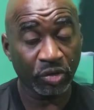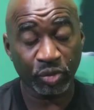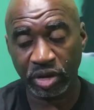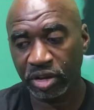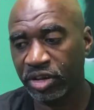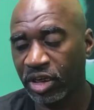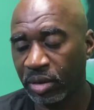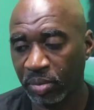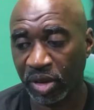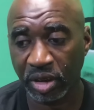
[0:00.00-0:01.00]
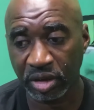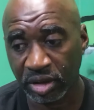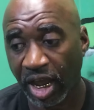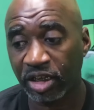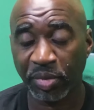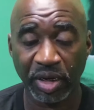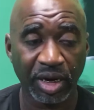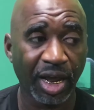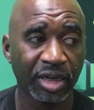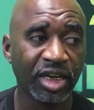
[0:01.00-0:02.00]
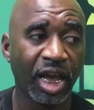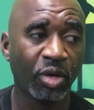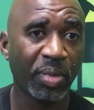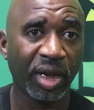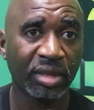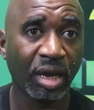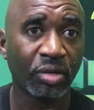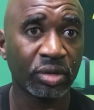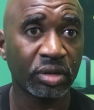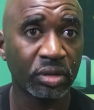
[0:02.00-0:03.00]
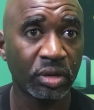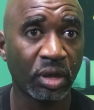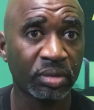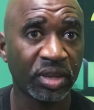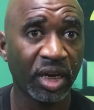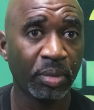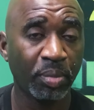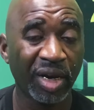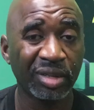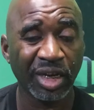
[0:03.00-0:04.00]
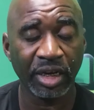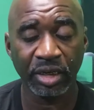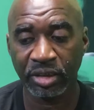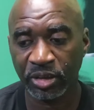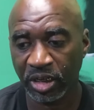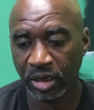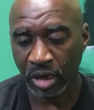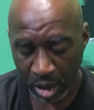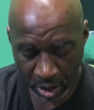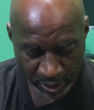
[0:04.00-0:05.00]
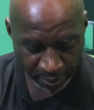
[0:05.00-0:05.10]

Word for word: tough with this shit because I spend a lot of time with my thoughts. You know what I'm saying? Meditating and shit.